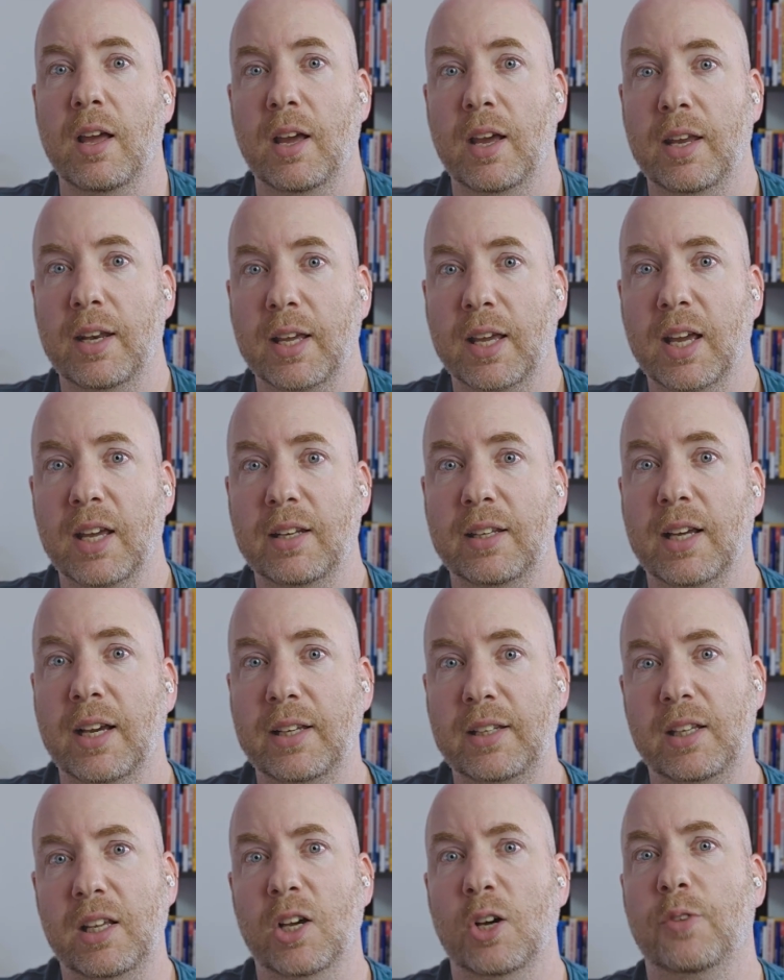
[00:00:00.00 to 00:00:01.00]
And again, the
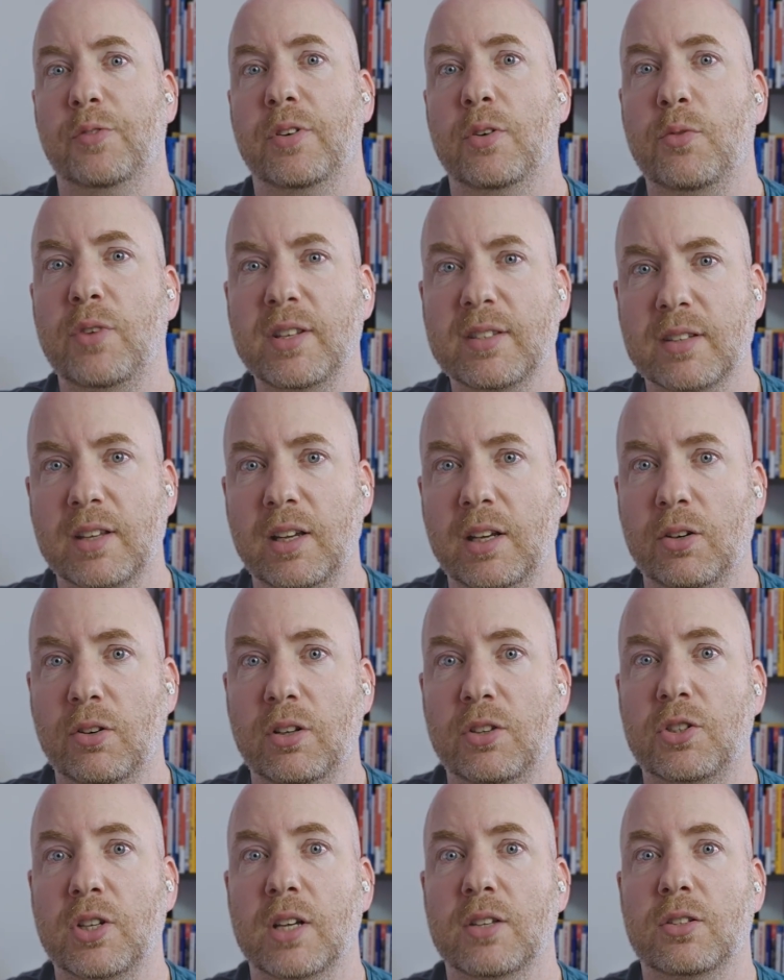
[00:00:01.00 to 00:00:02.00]
idea of a risk here
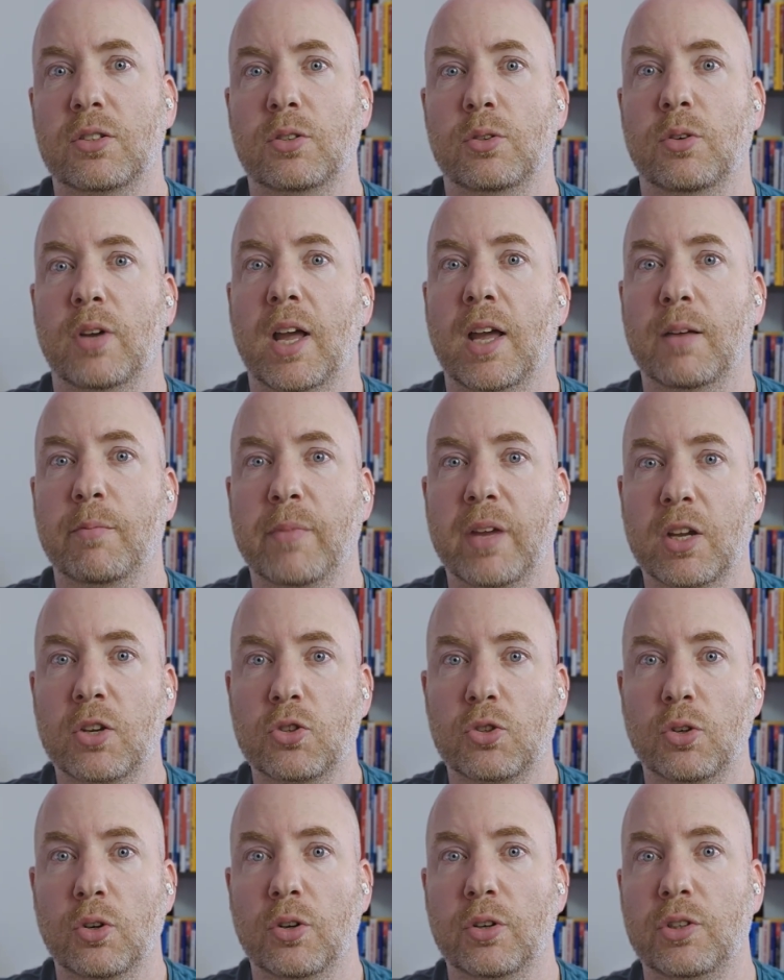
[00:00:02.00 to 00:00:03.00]
is just to make
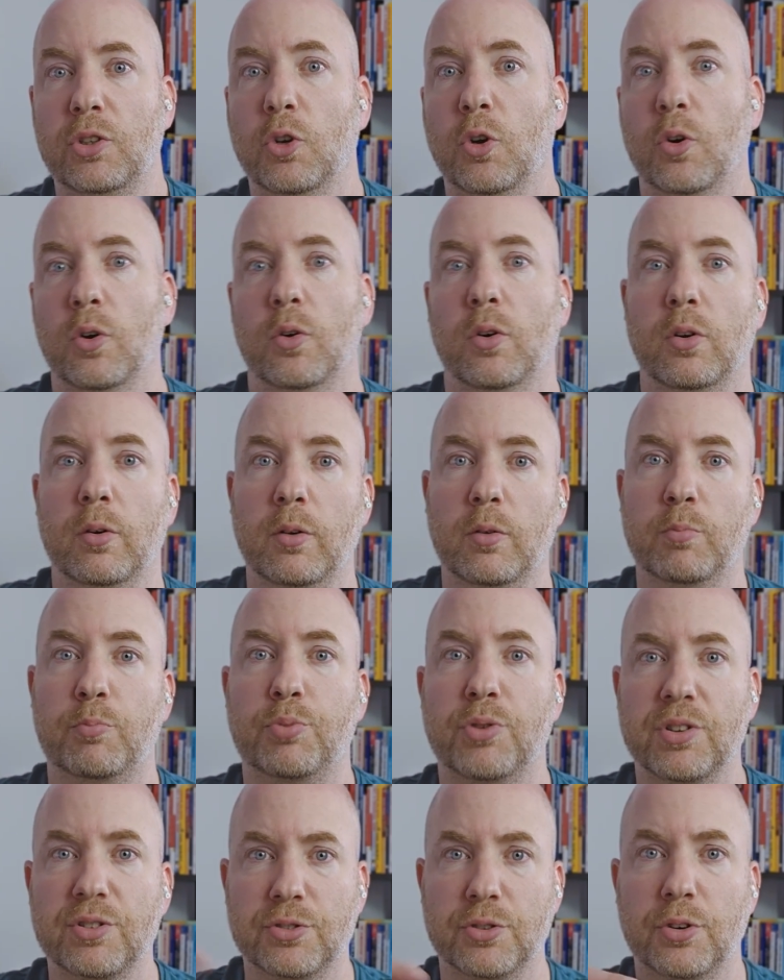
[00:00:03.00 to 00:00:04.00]
sure you
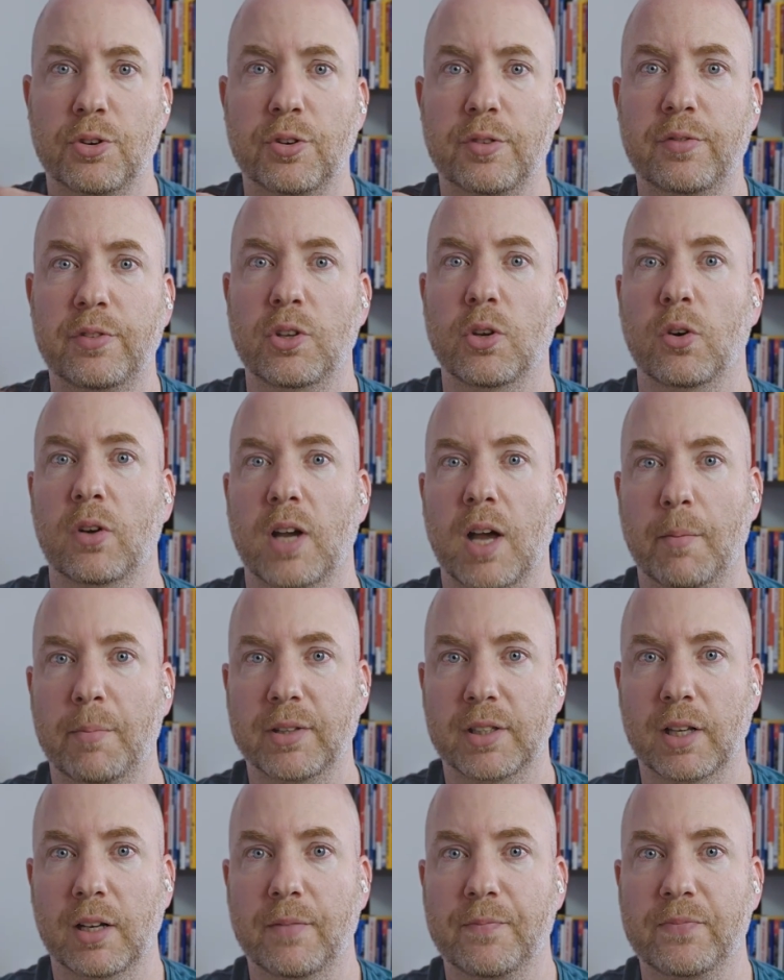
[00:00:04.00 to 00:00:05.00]
preserve your
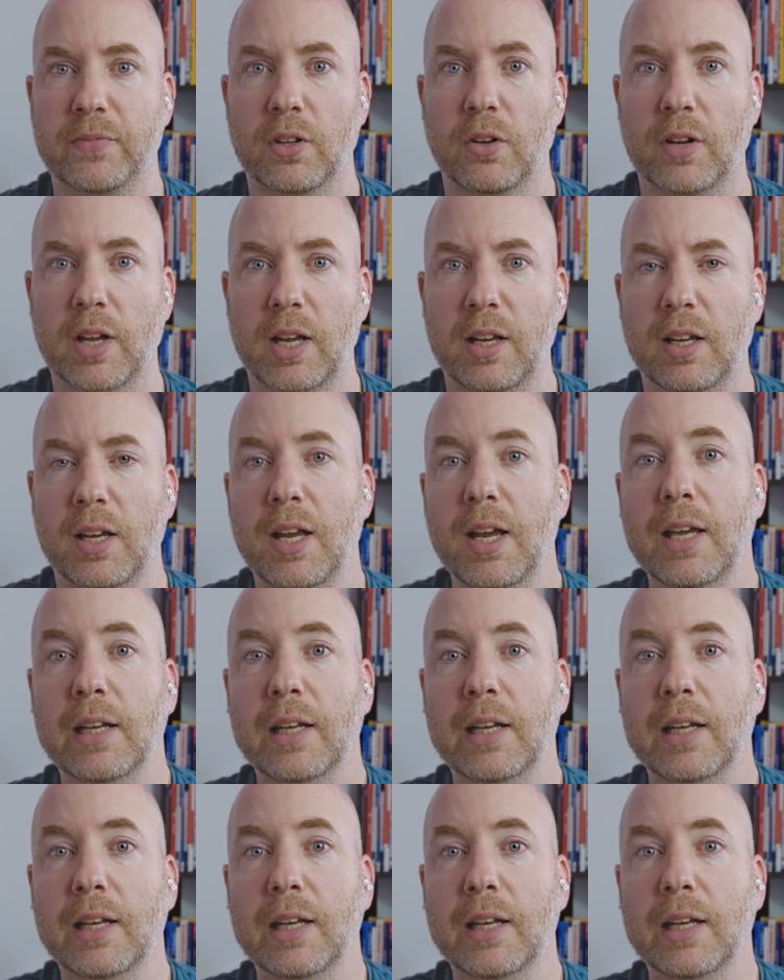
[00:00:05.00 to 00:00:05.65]
capital, okay?